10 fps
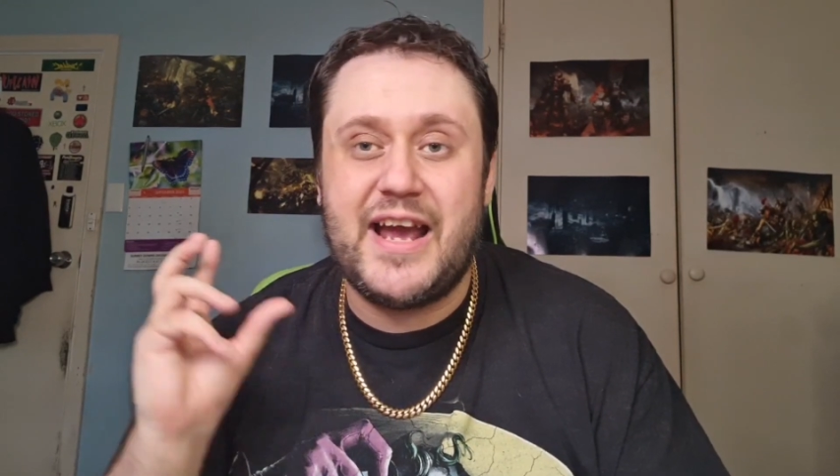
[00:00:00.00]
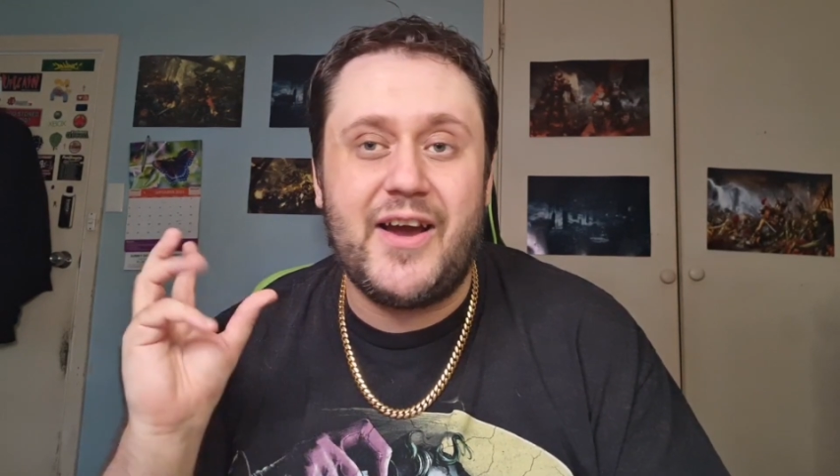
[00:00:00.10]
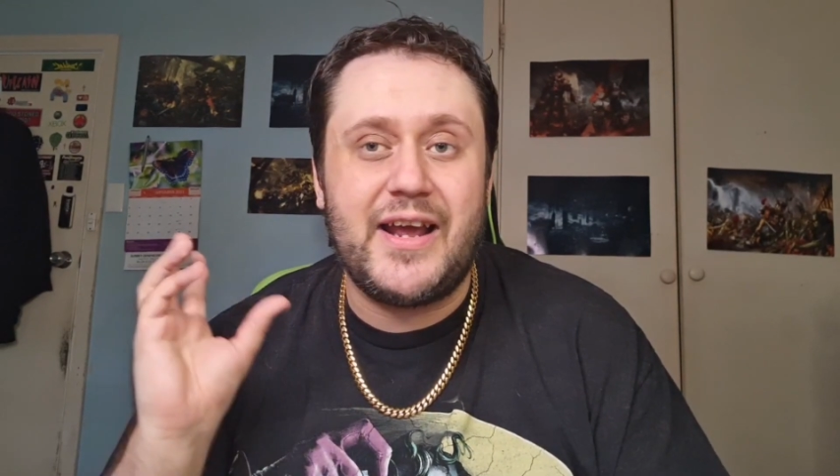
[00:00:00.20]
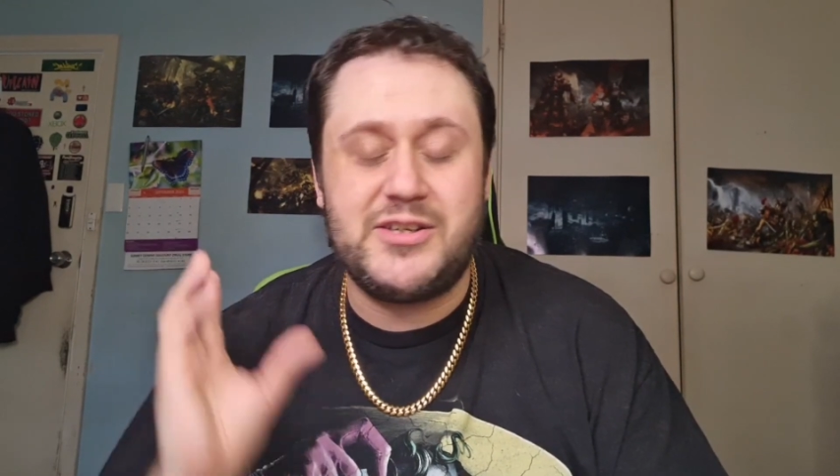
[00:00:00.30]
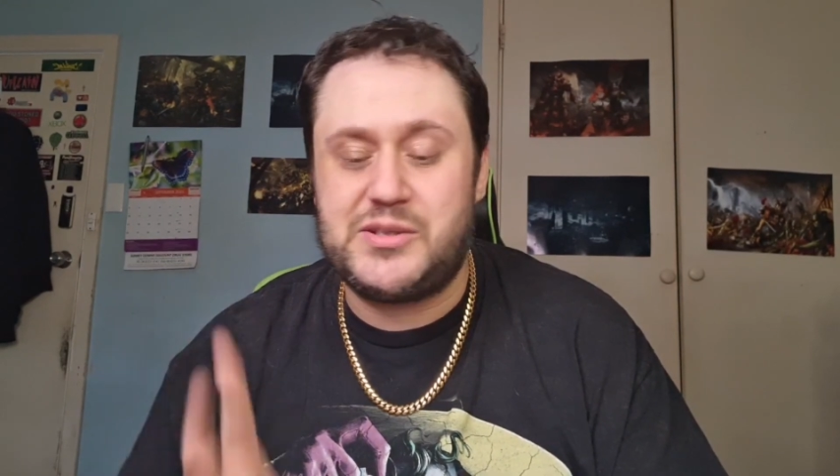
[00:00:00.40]

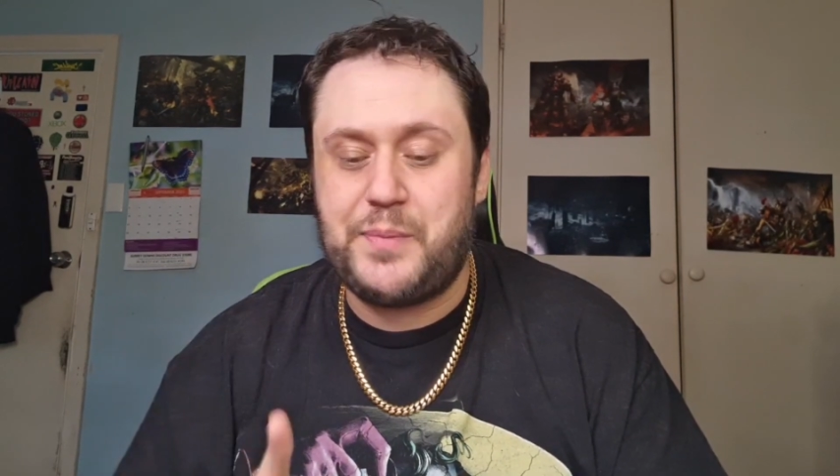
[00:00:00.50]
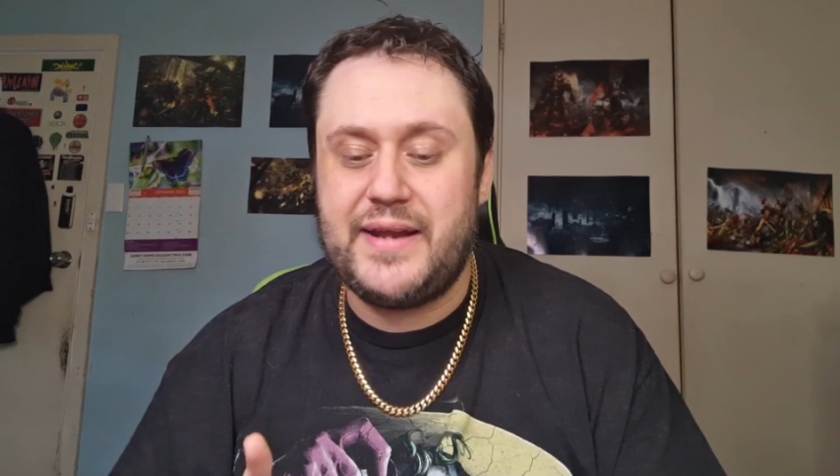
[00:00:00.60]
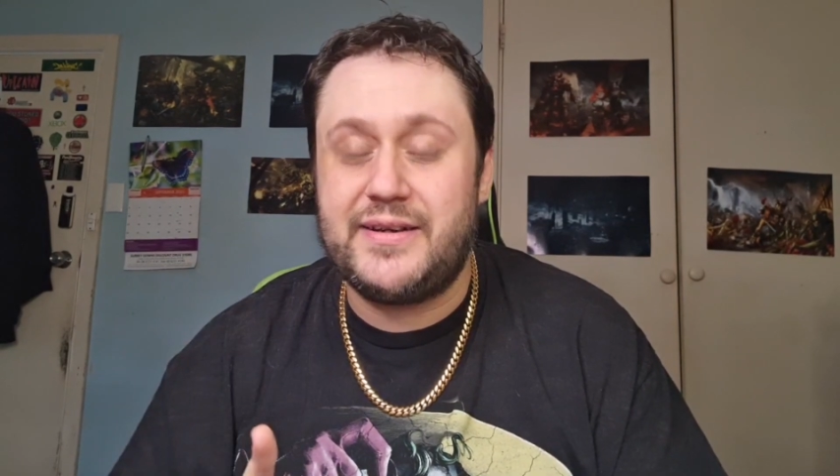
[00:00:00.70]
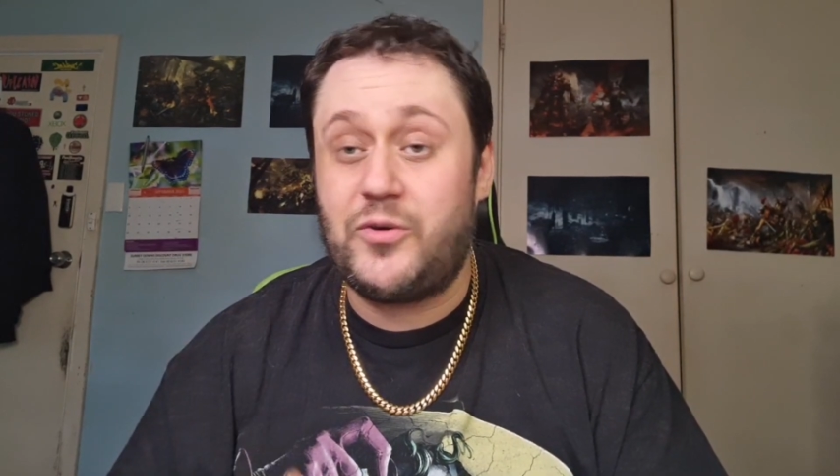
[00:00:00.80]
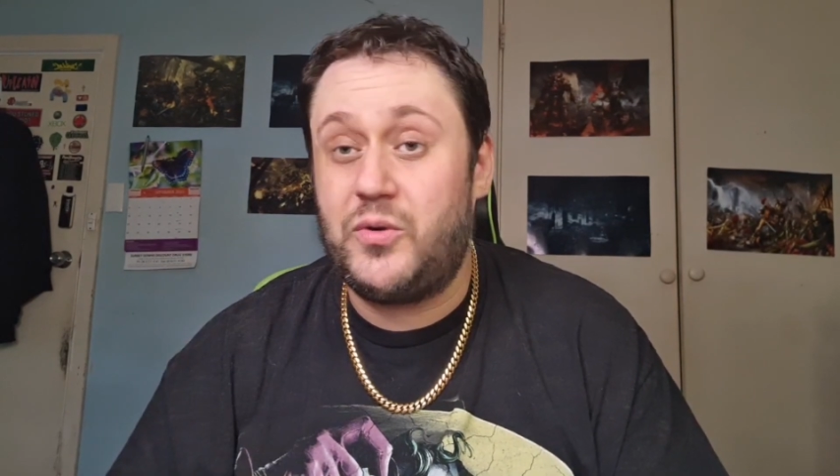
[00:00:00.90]
out and
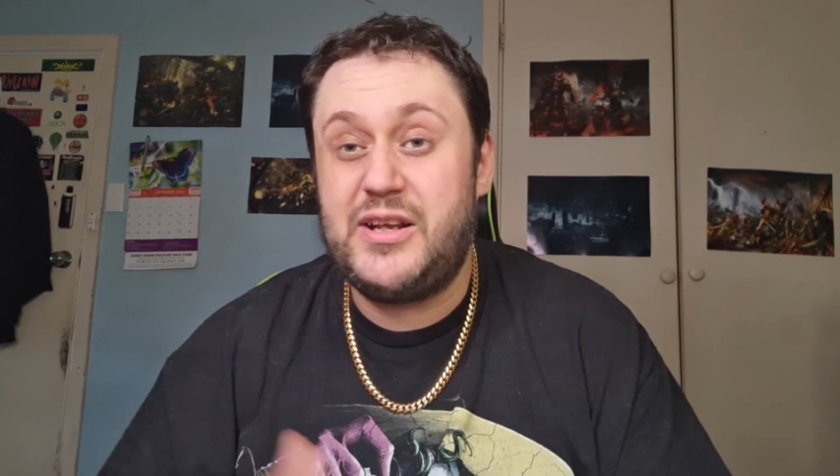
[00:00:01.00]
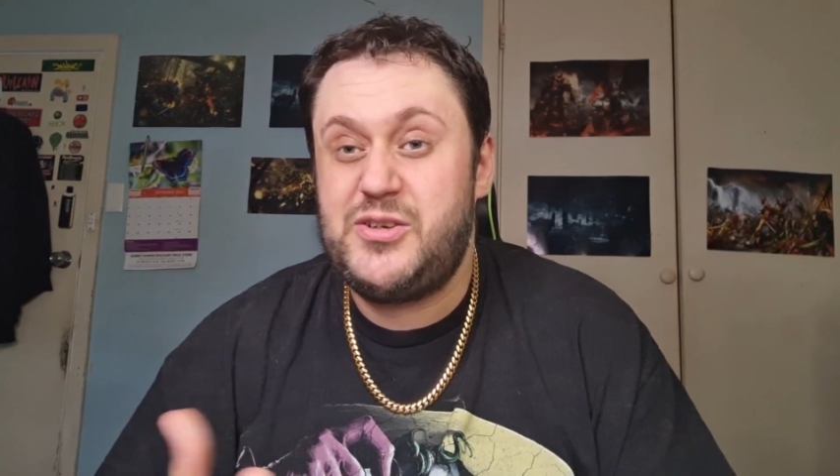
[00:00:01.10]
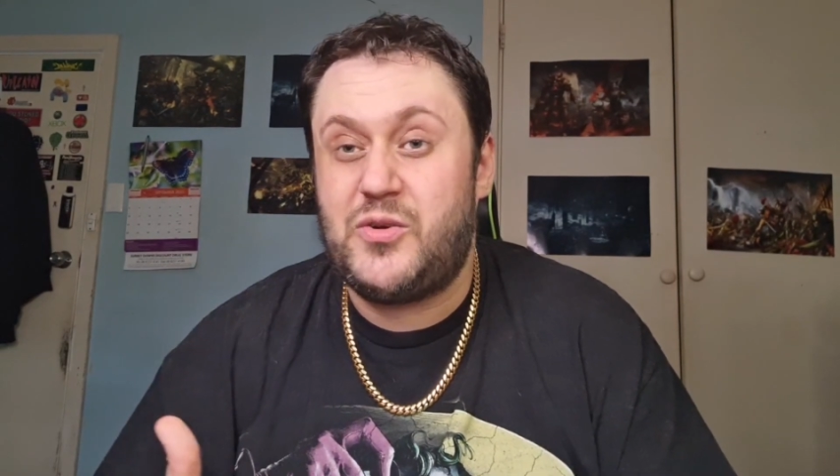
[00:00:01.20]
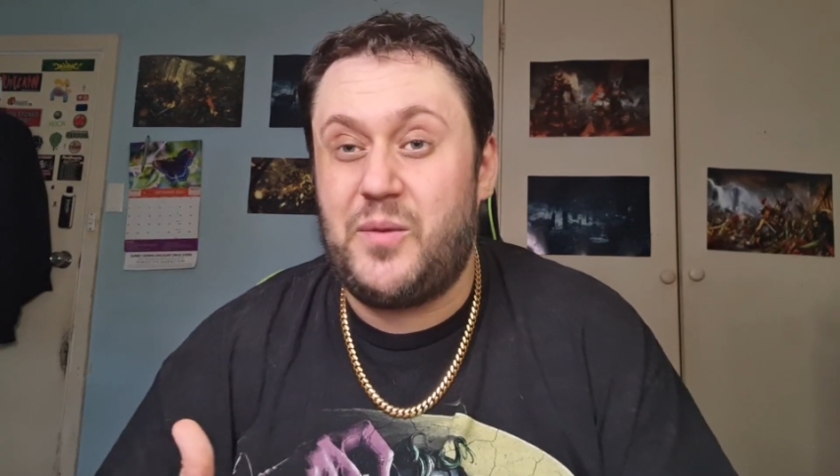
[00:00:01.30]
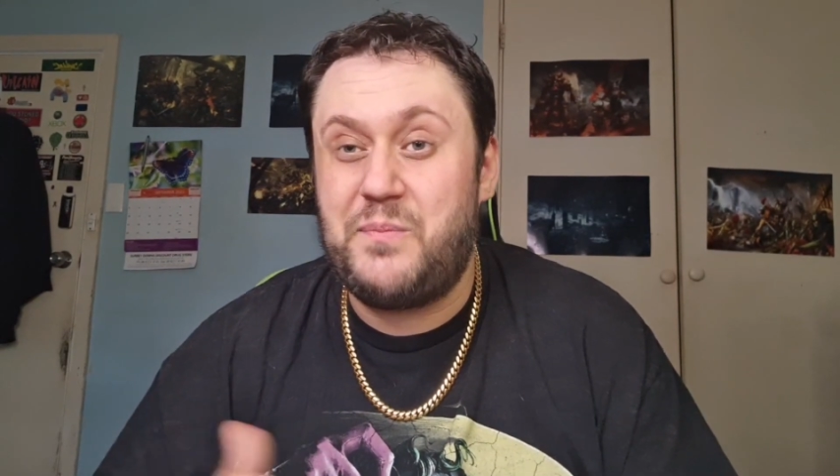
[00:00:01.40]
spend,
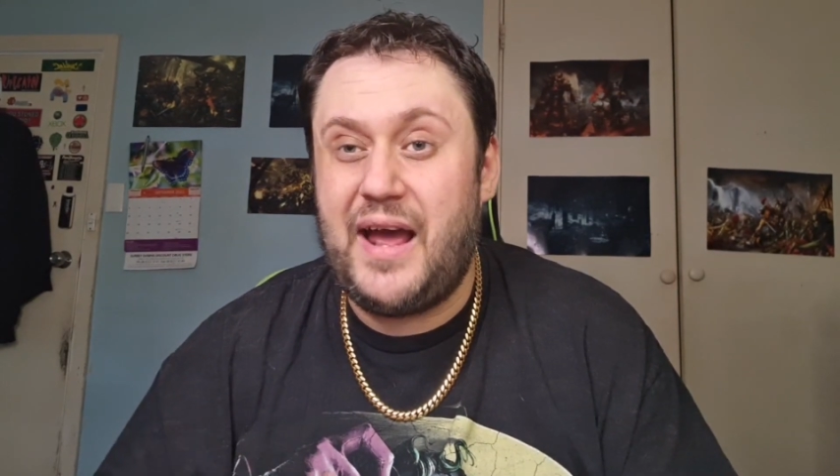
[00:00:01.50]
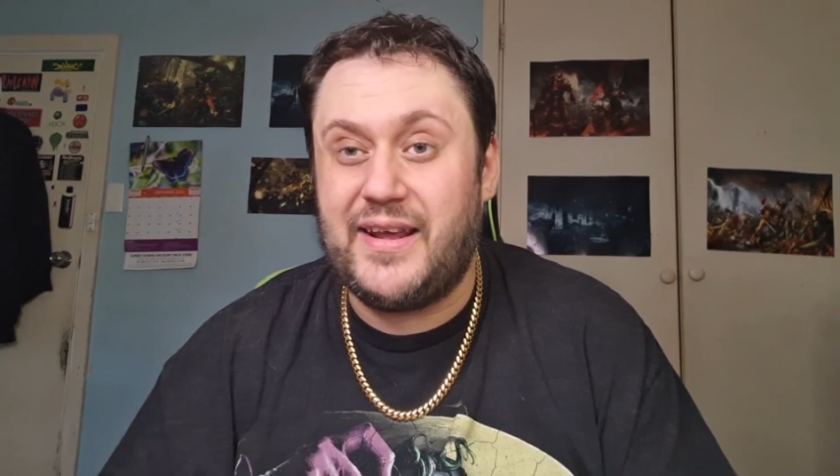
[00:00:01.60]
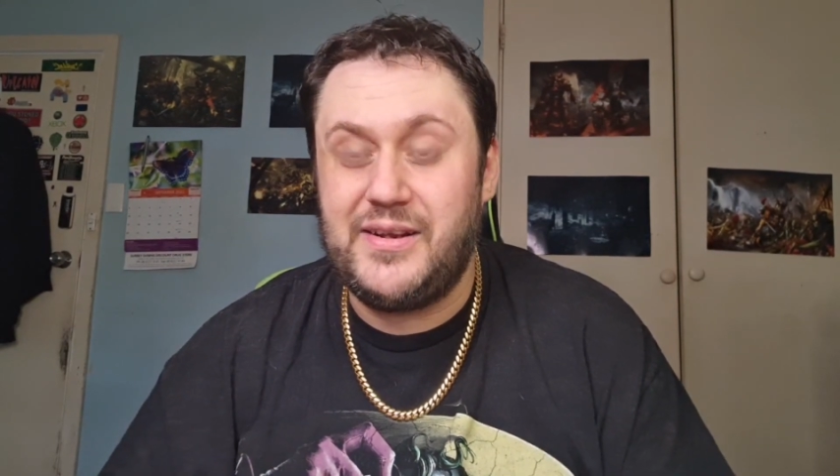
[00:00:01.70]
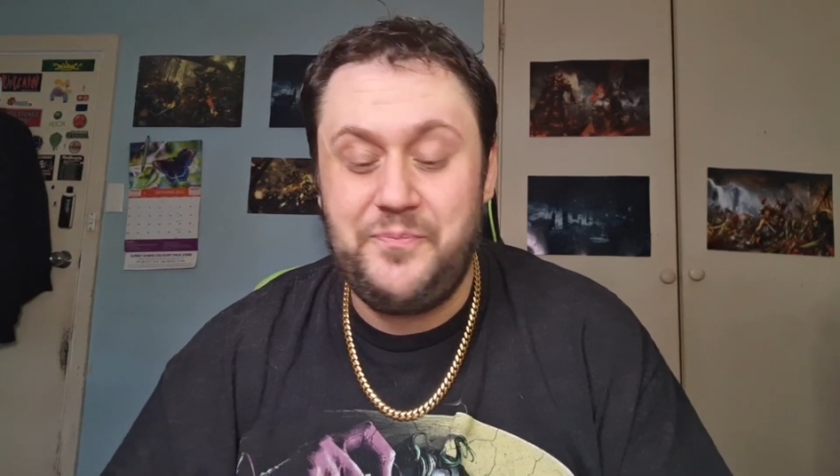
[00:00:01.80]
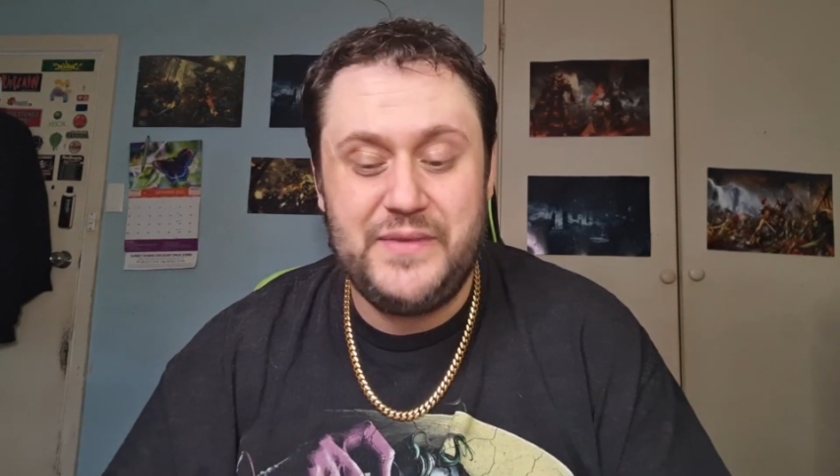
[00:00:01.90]
unless you've got
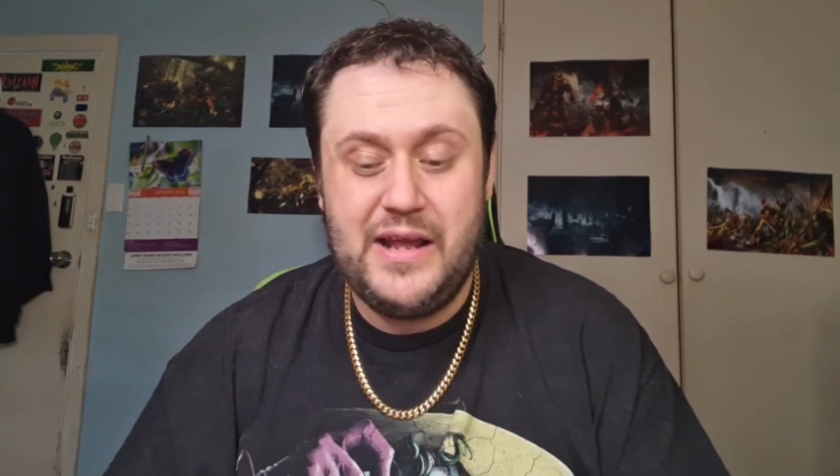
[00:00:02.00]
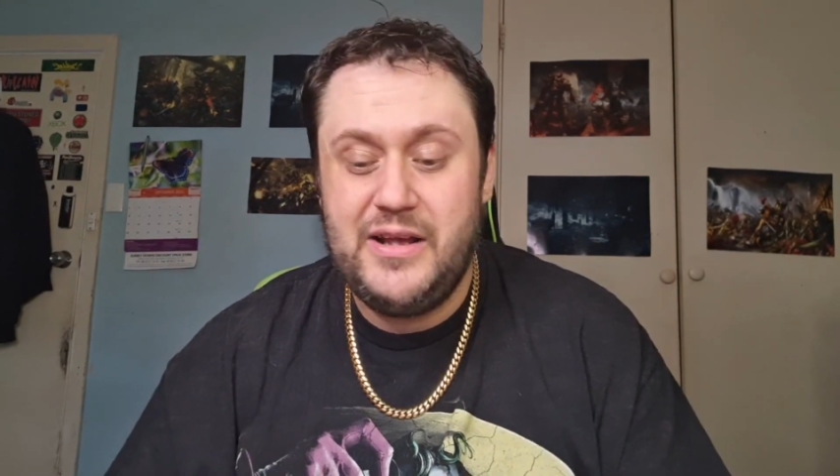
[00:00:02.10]
money,